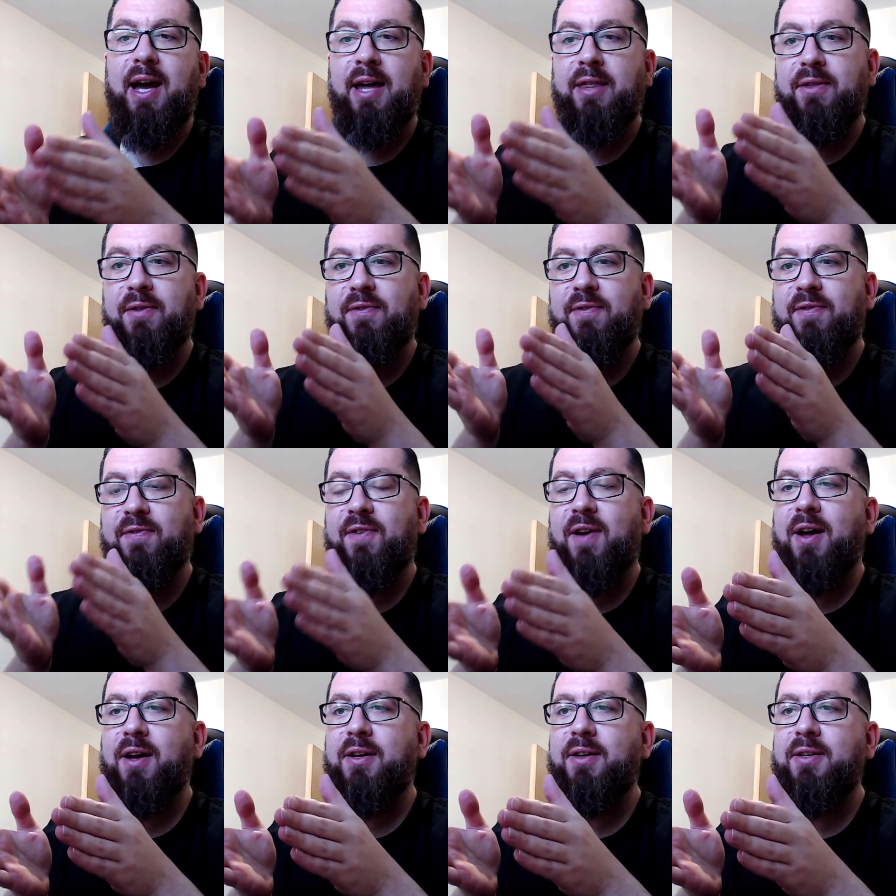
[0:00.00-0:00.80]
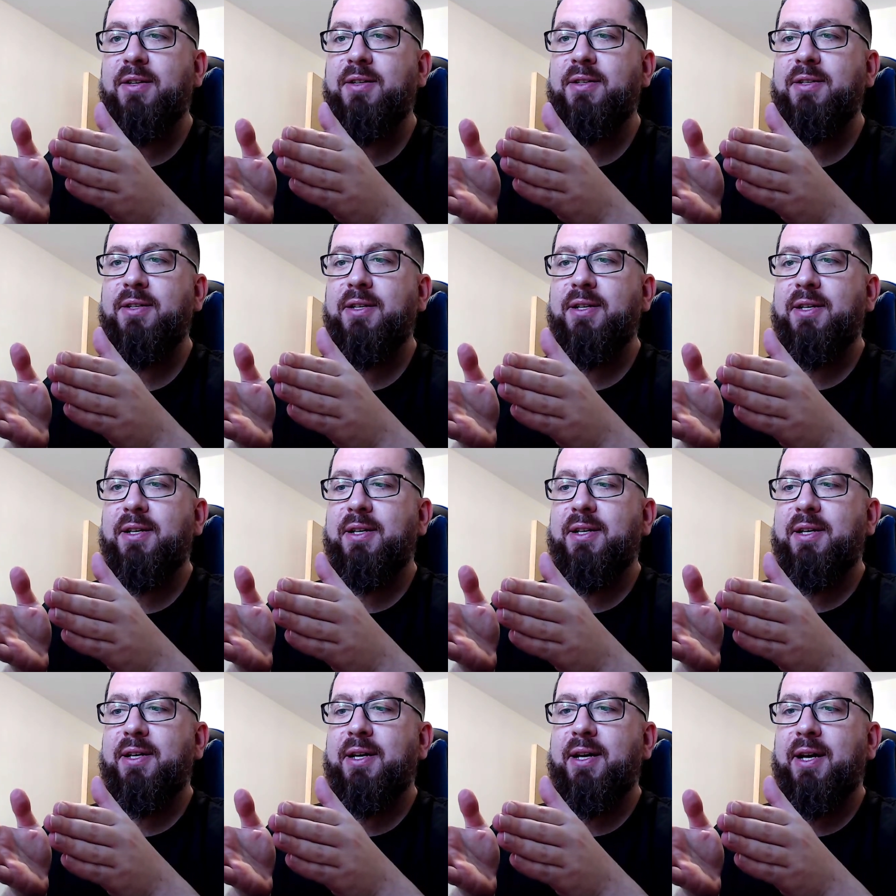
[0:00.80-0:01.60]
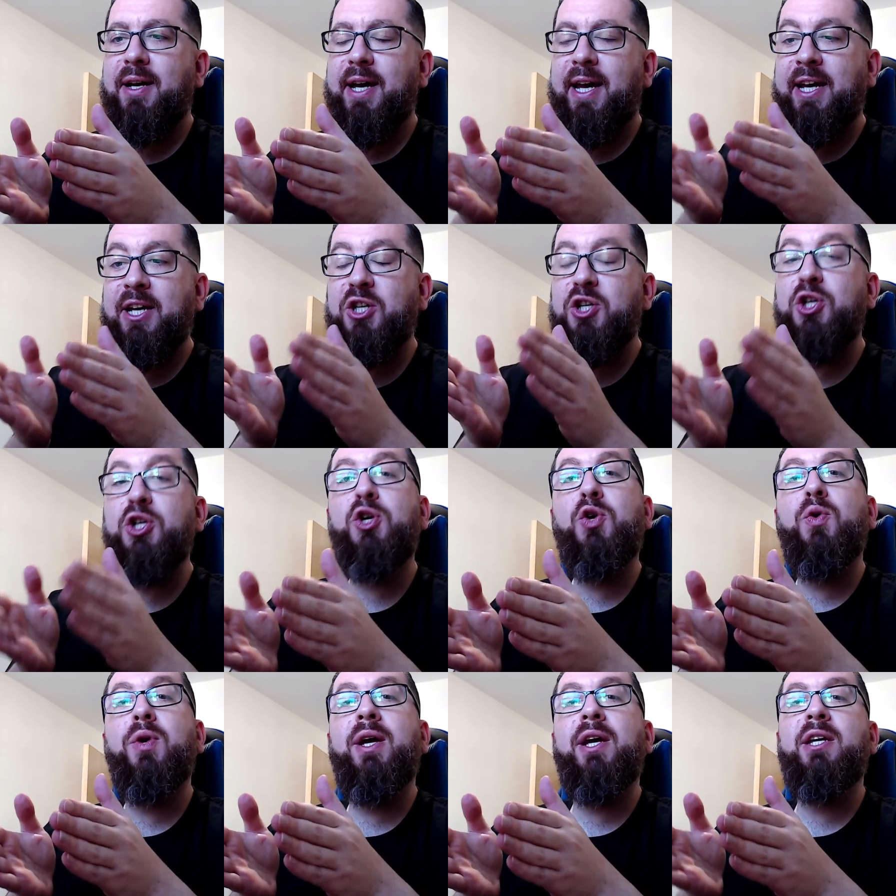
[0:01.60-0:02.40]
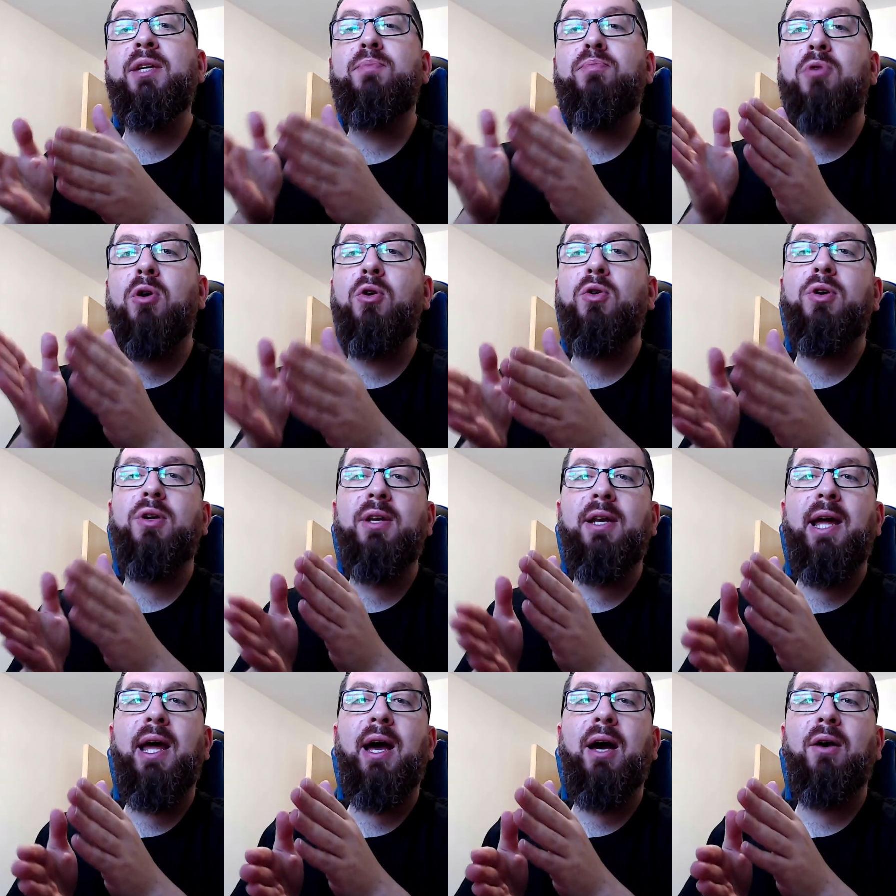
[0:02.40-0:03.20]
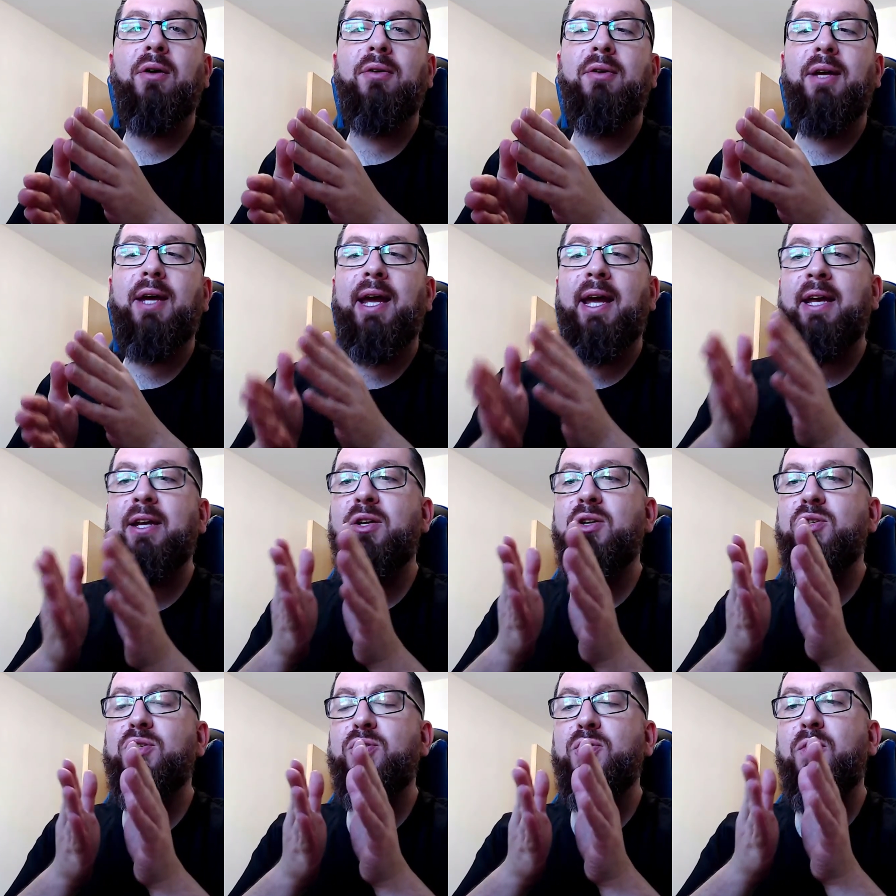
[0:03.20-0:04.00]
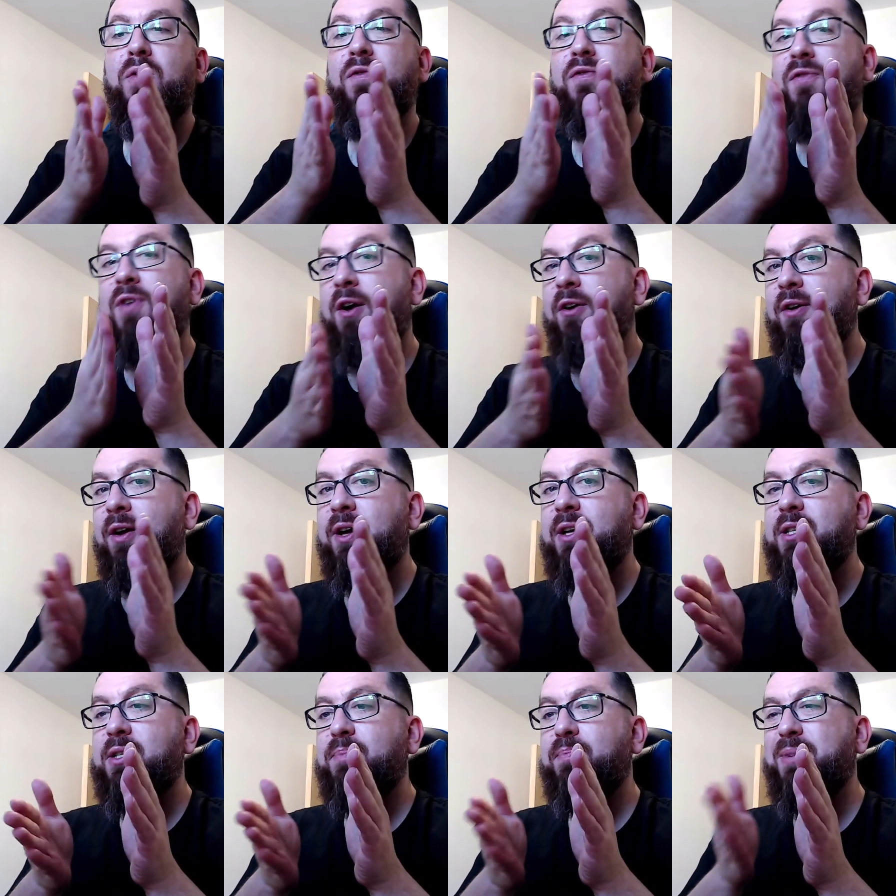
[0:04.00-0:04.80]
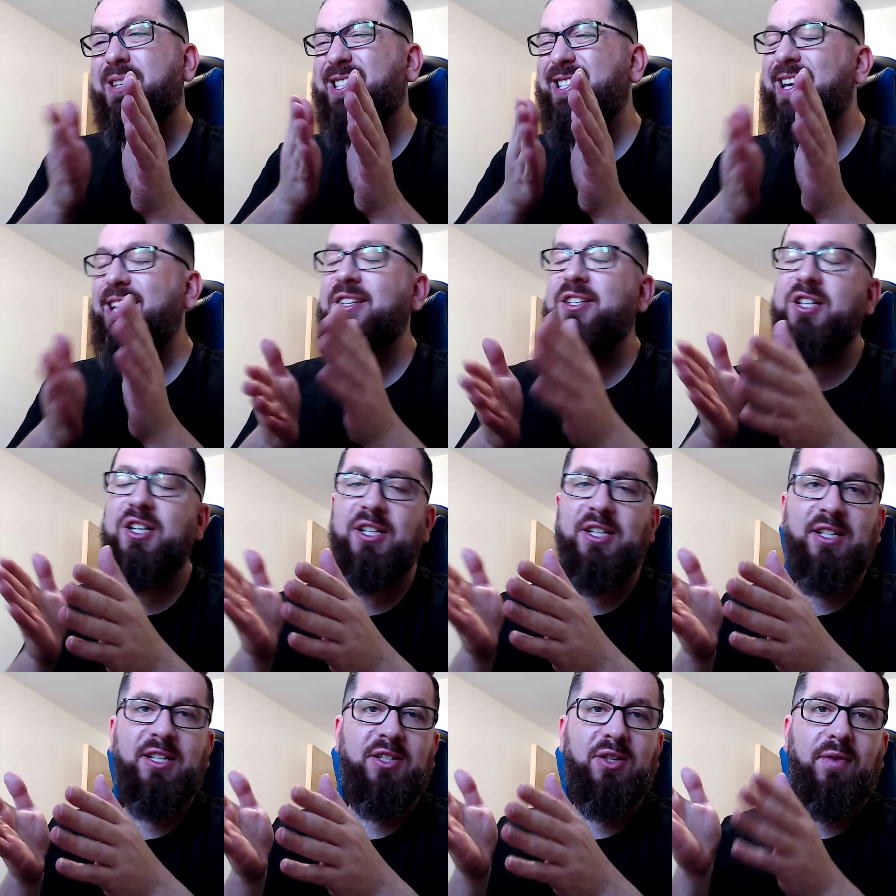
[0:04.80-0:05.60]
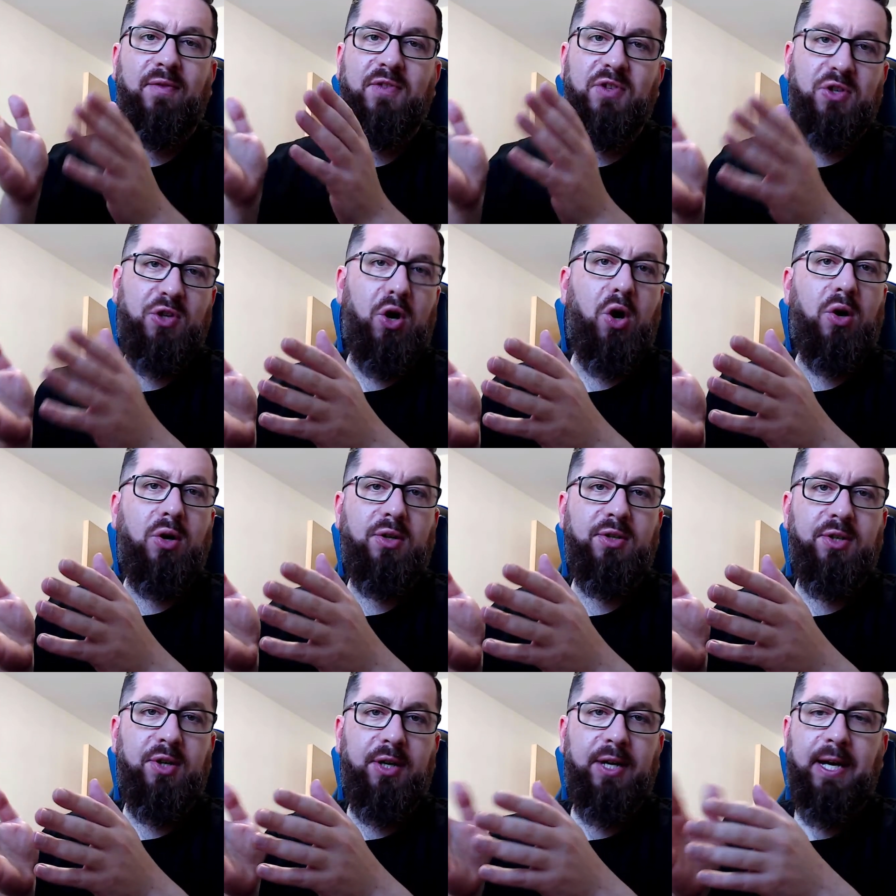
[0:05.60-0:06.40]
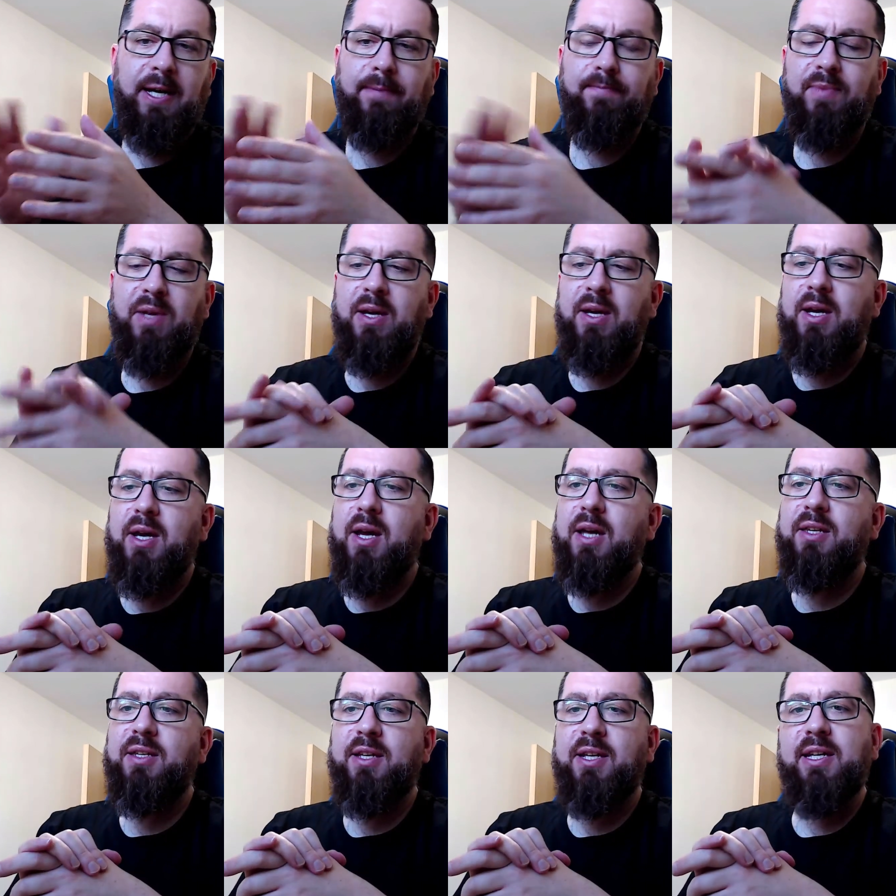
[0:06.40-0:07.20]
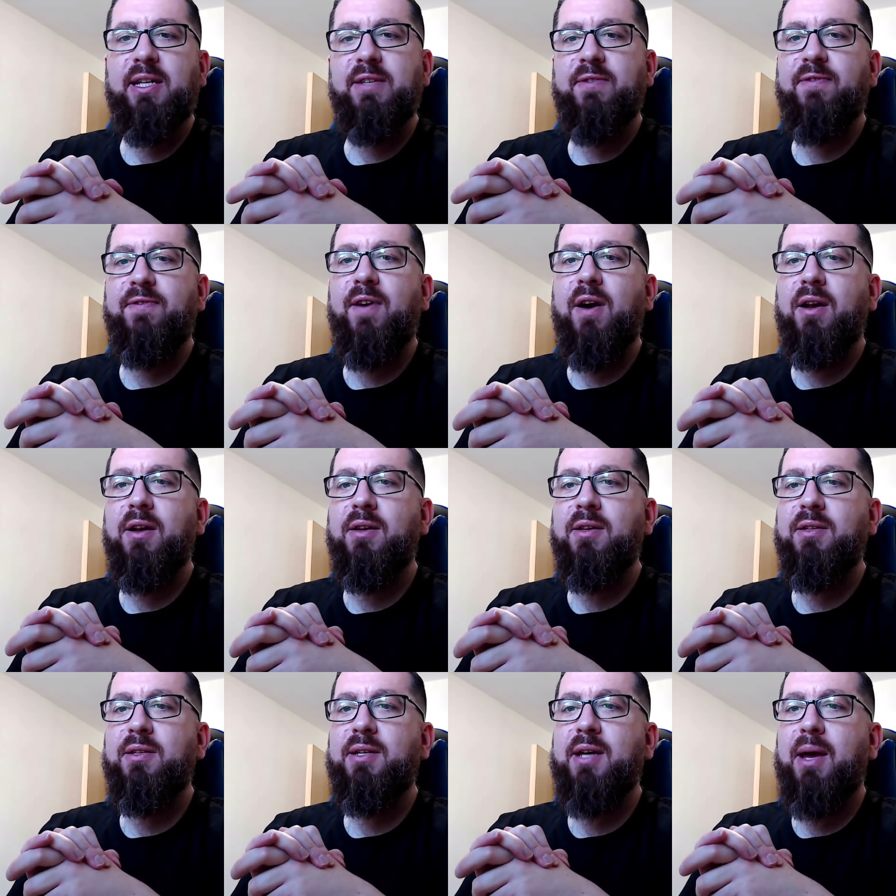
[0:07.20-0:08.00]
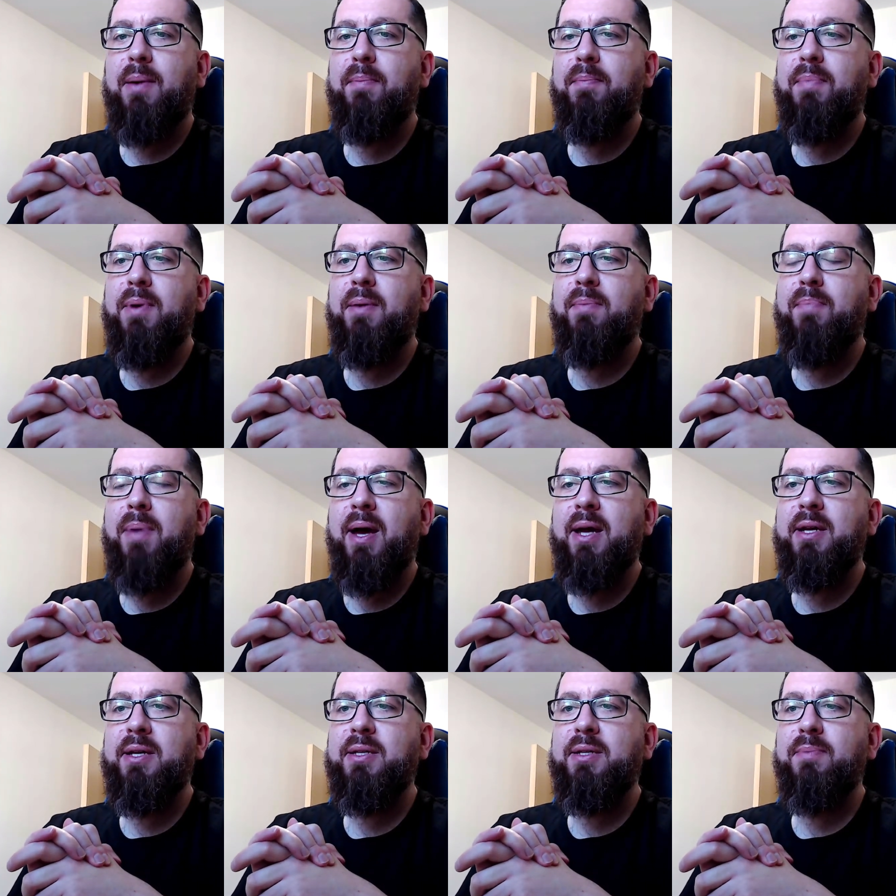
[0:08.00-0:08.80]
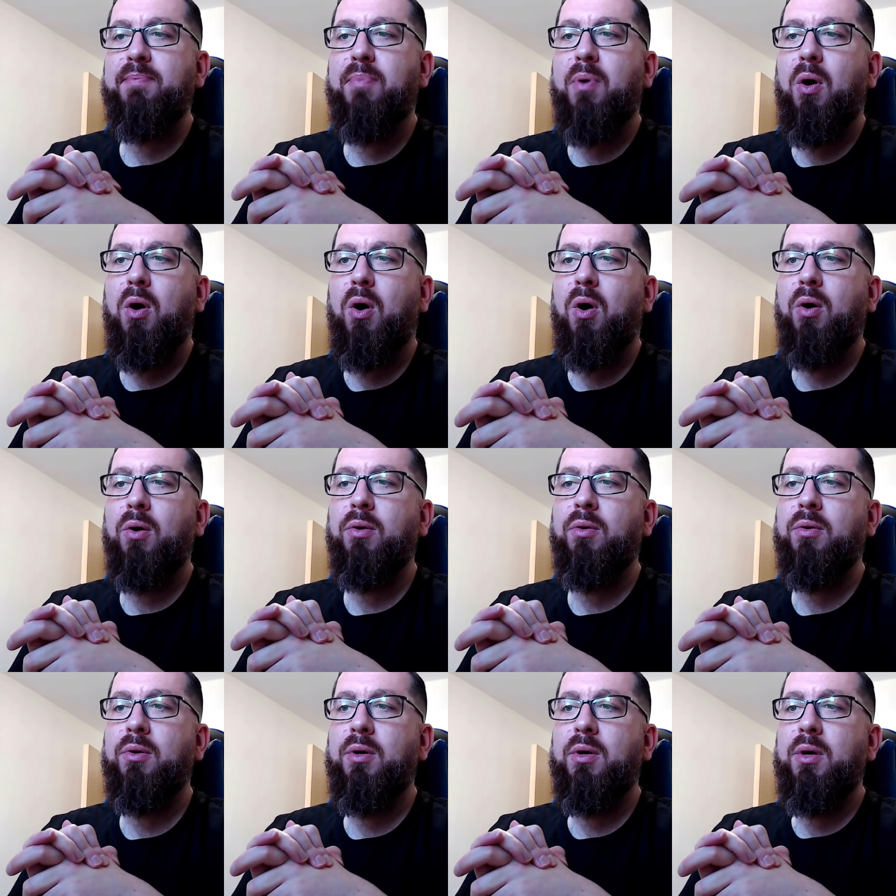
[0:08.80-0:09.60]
the fund, each unit is broken down into various percentages of stocks. Okay, so these funds can be based upon